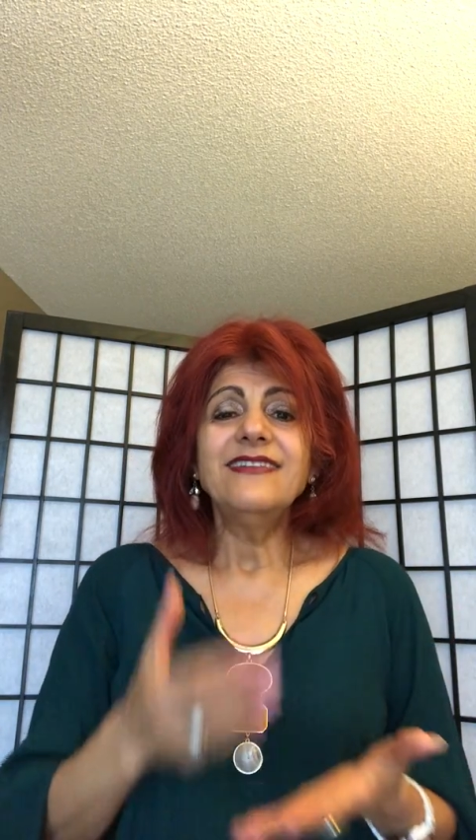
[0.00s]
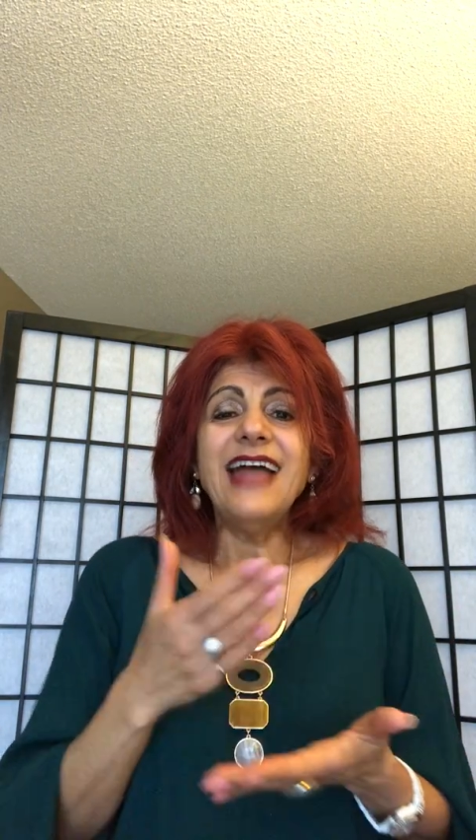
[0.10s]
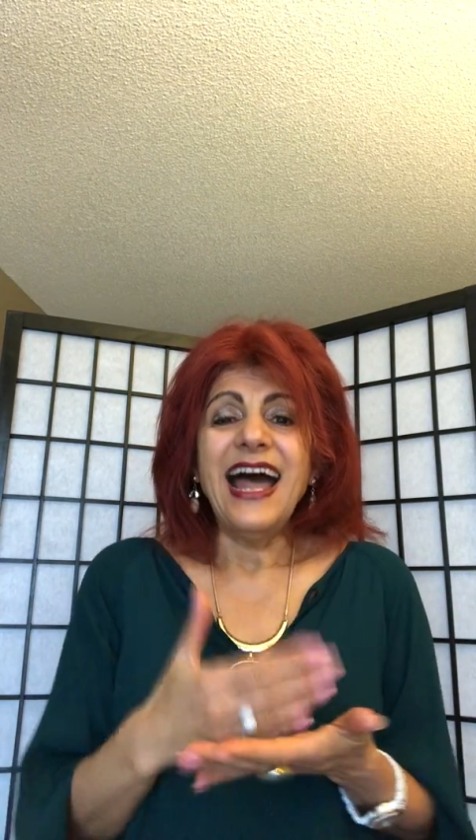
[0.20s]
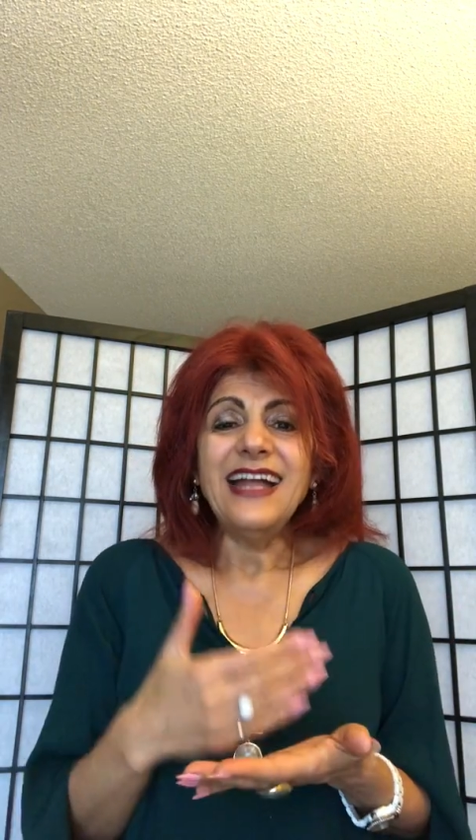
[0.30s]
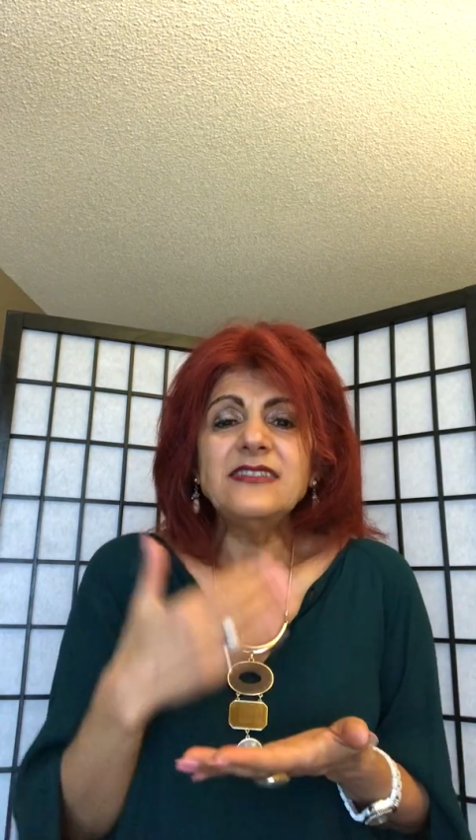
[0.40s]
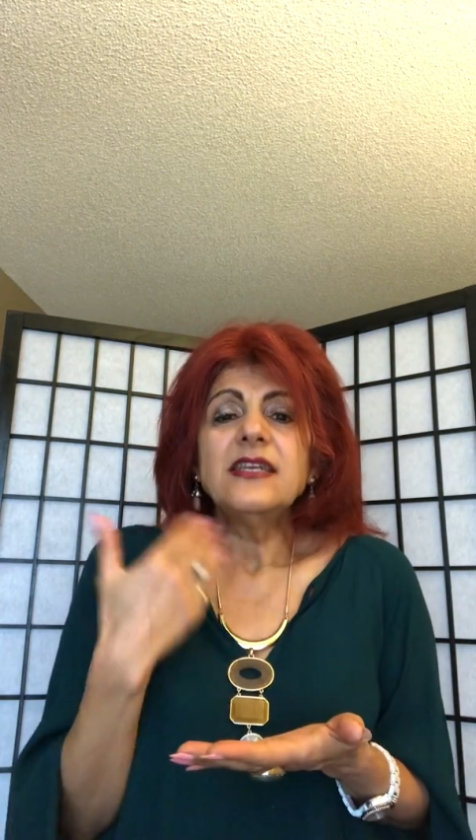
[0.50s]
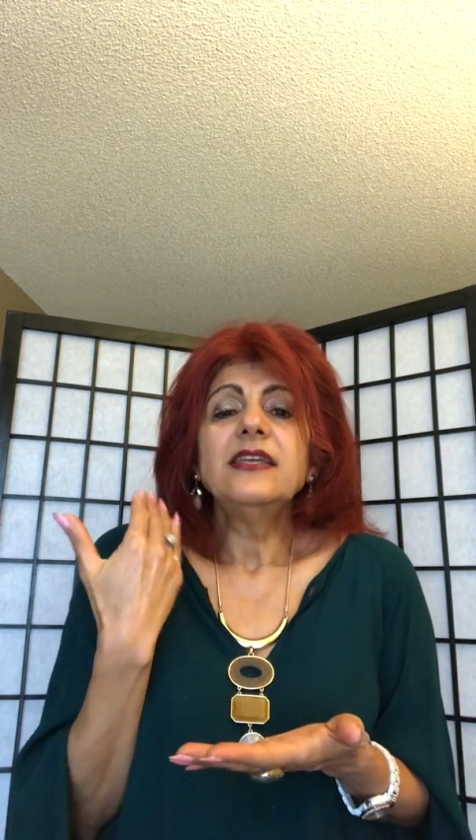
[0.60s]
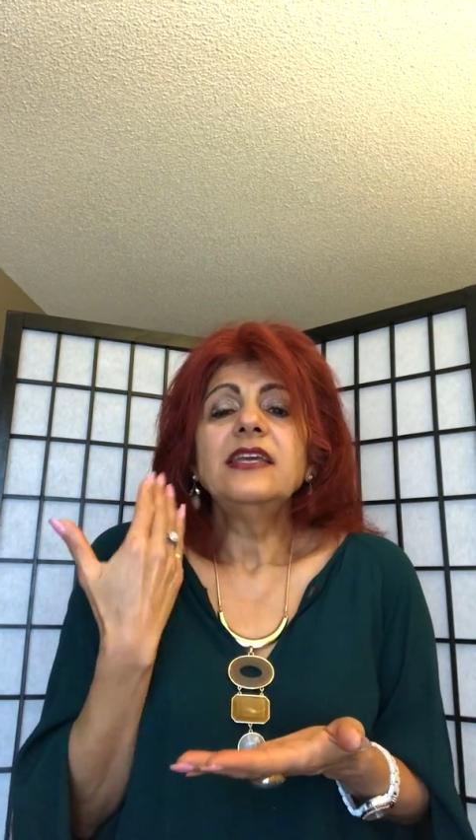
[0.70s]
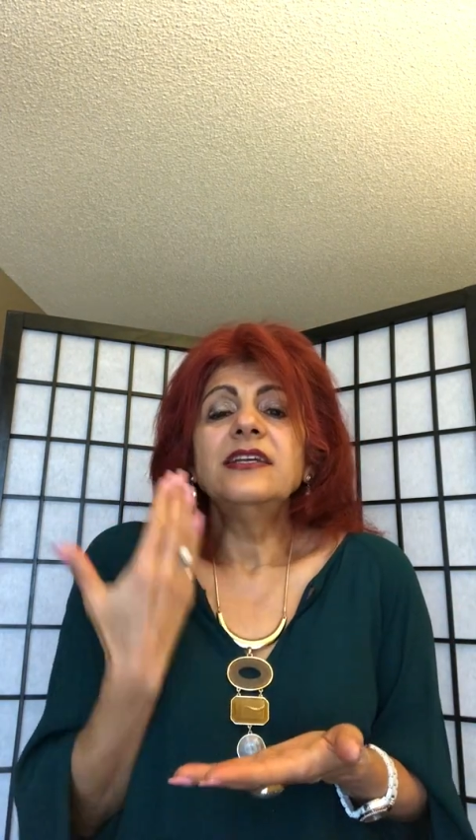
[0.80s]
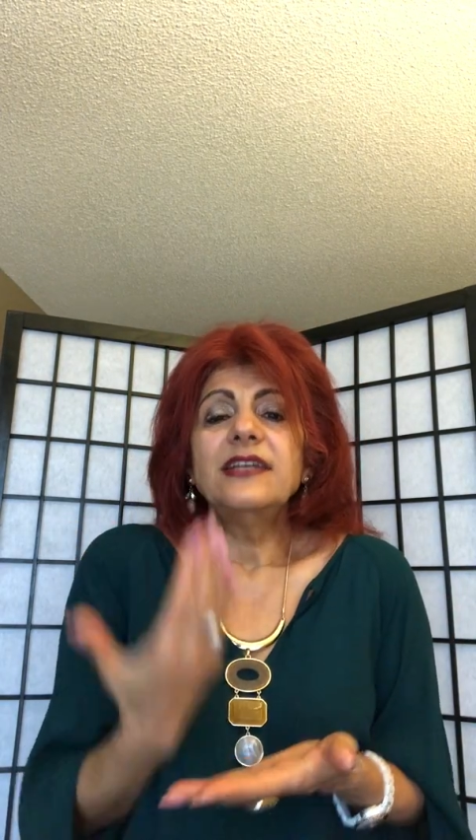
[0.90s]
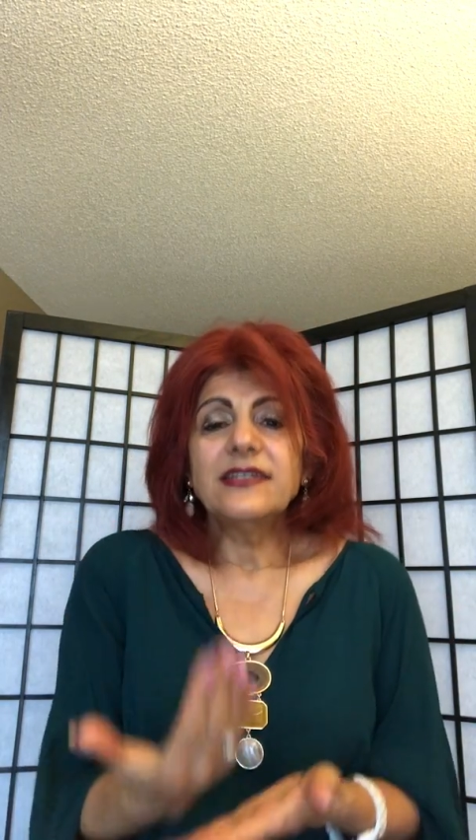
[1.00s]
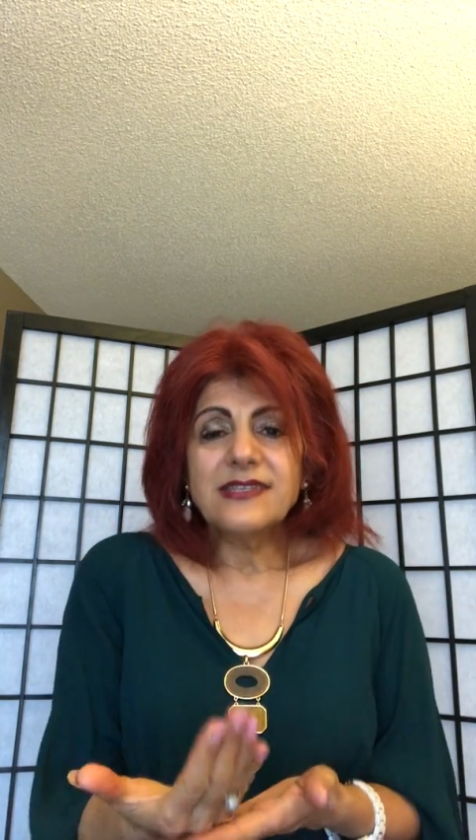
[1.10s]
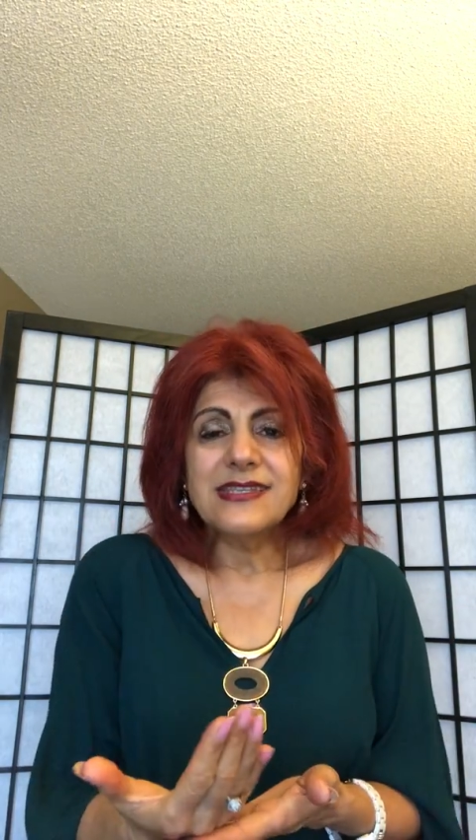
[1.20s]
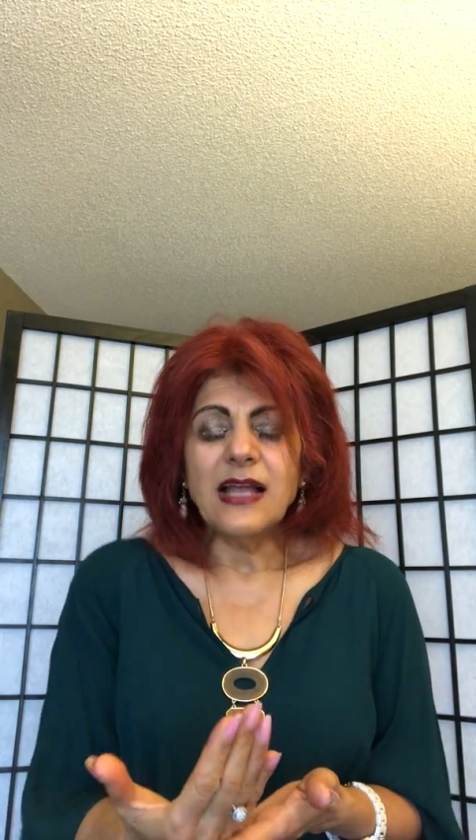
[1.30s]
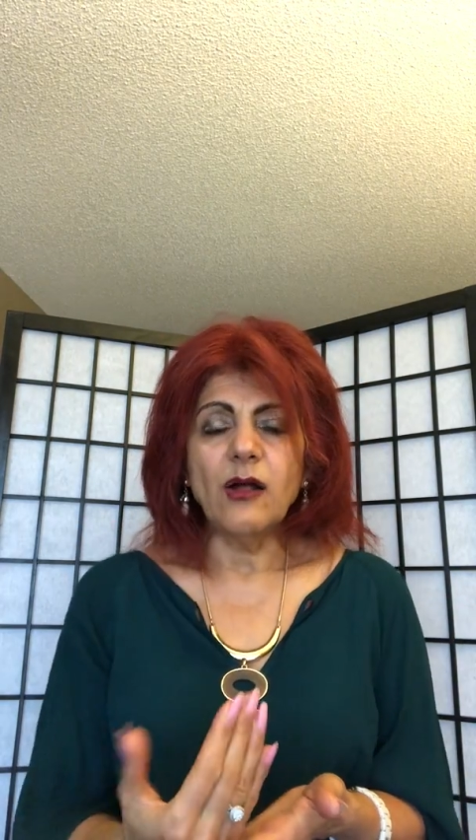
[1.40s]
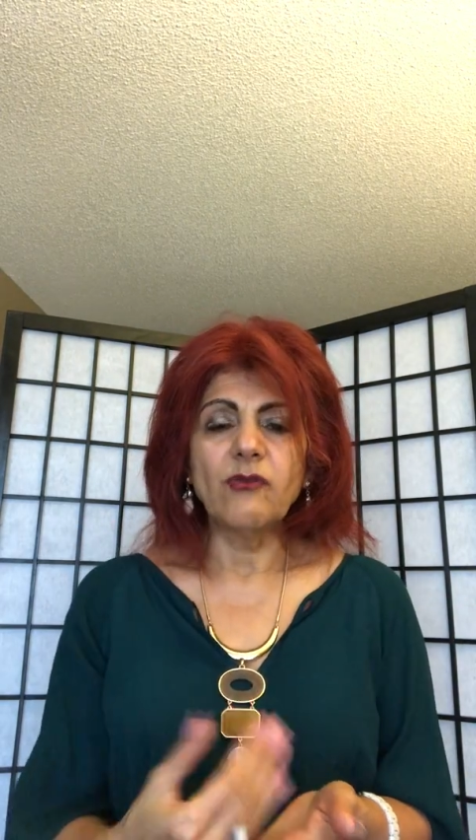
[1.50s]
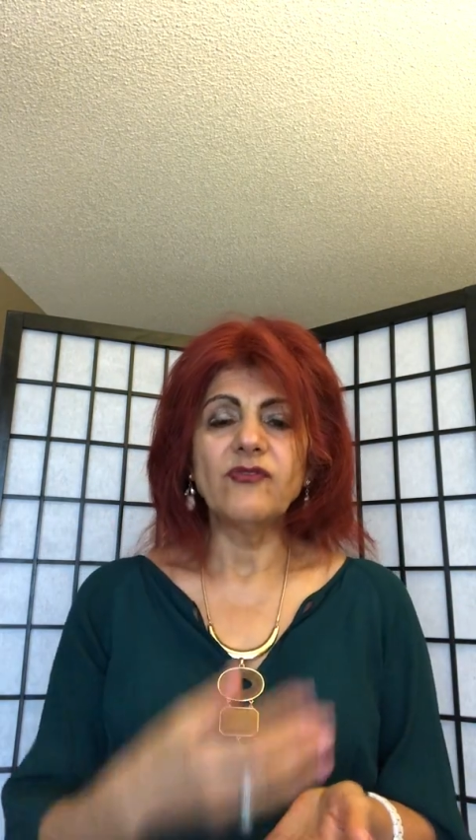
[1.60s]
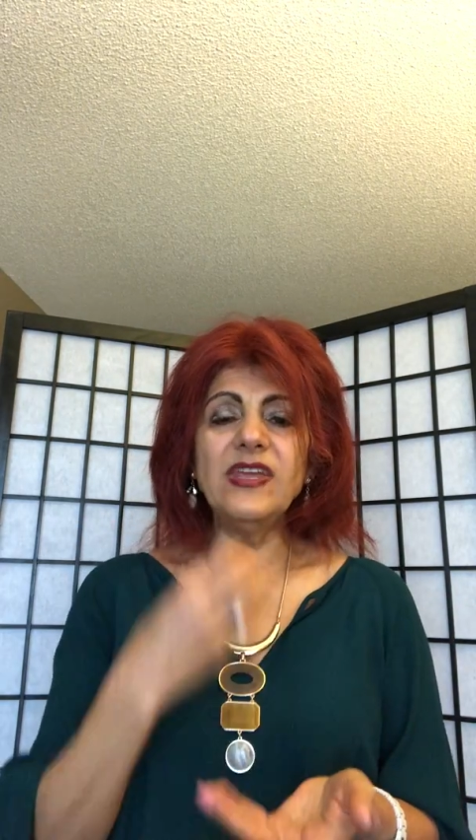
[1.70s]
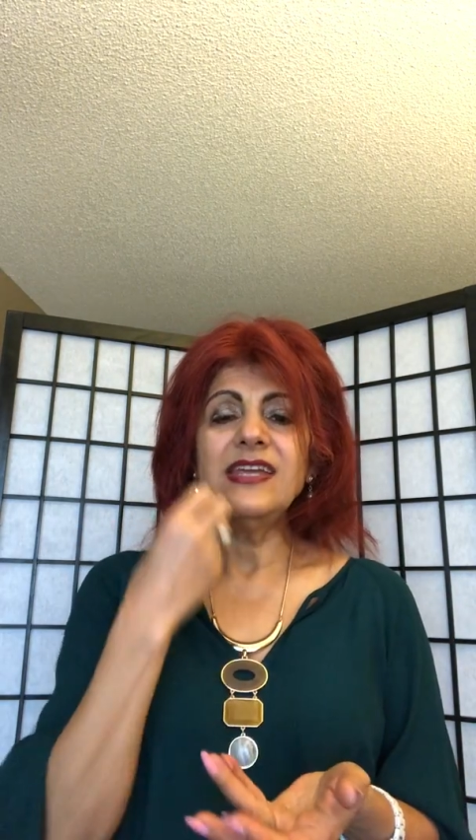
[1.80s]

That in itself